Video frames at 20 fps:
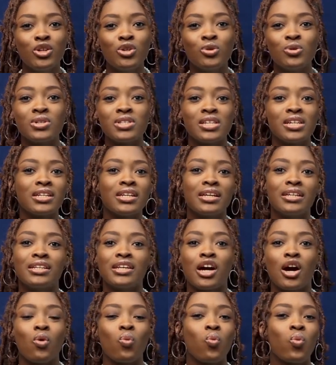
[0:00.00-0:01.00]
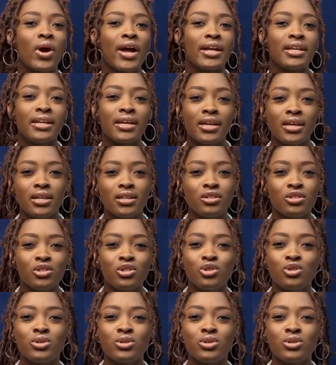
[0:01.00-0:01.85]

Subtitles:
use it in their weddings,